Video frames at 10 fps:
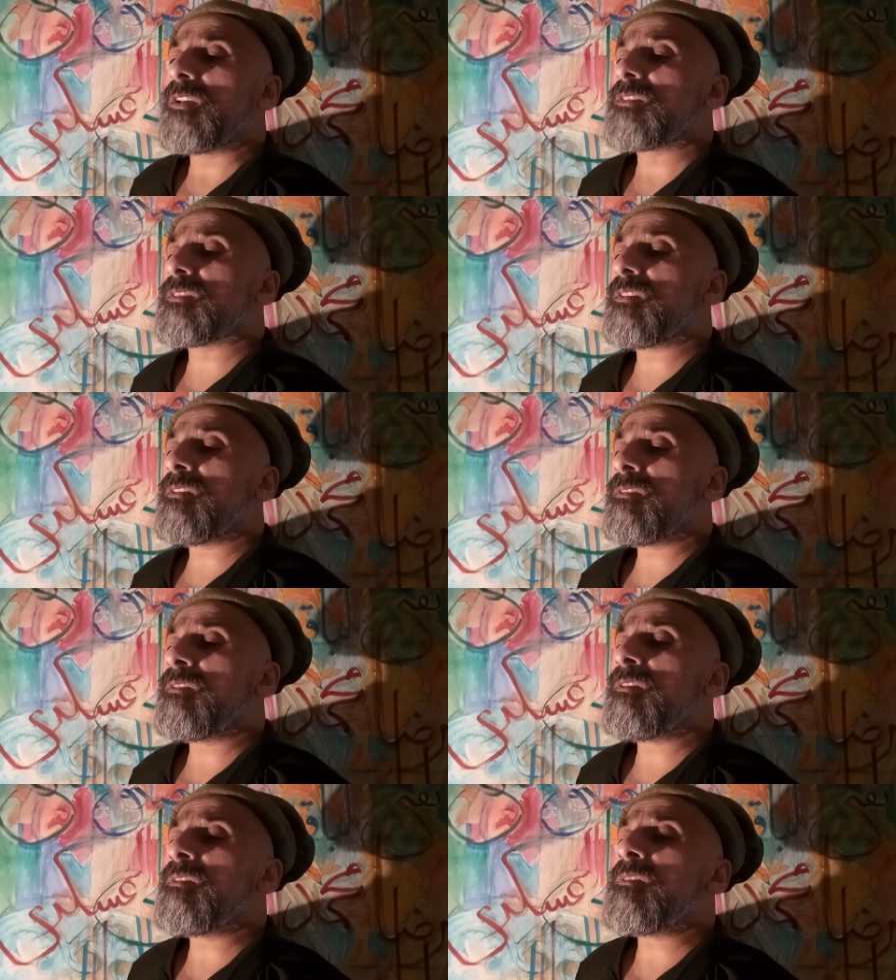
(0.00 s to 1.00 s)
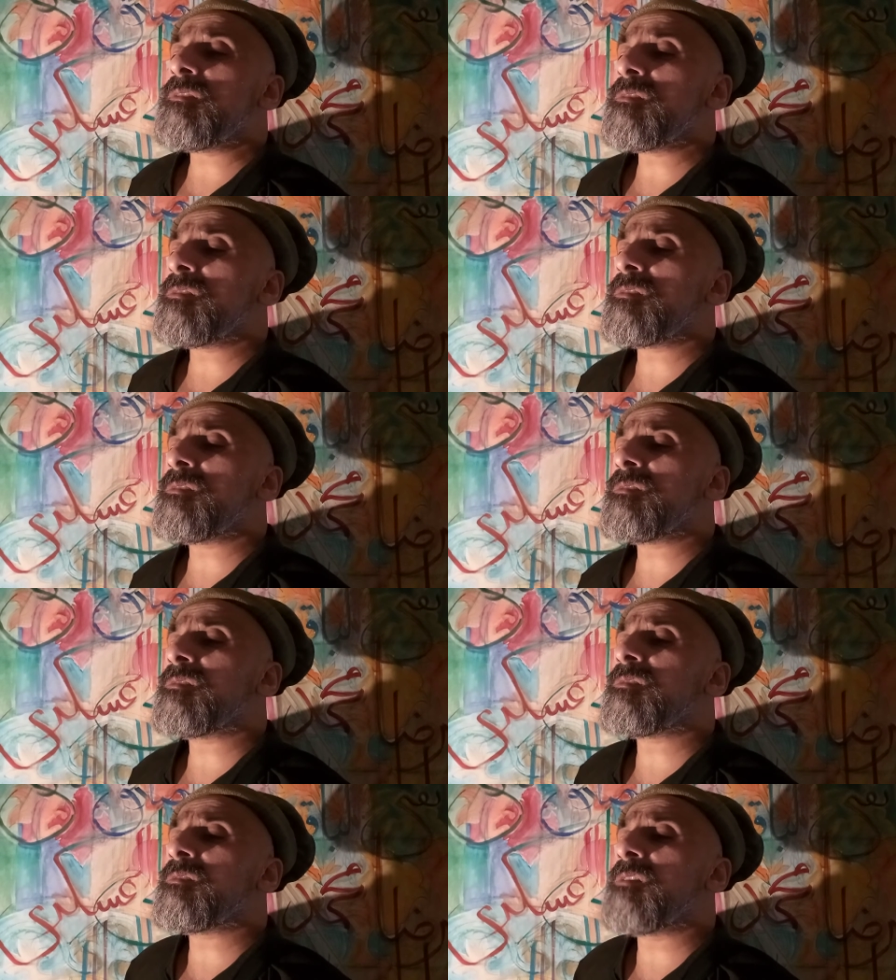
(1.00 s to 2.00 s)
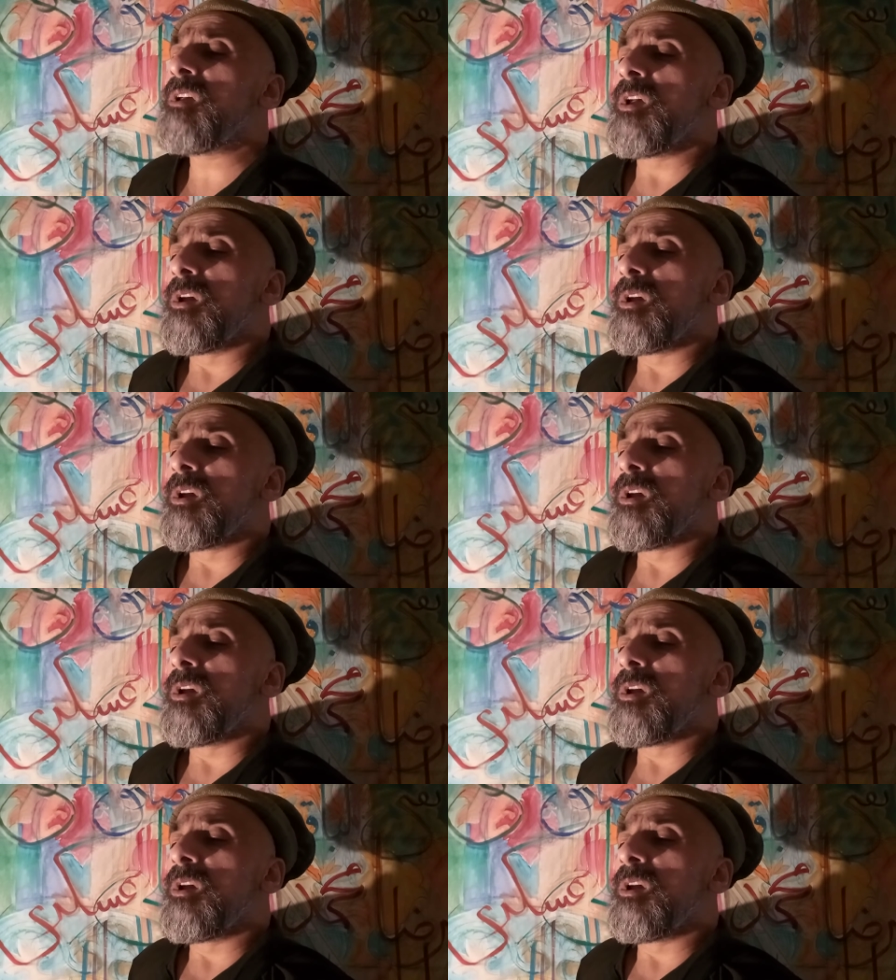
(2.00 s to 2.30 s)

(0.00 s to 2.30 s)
still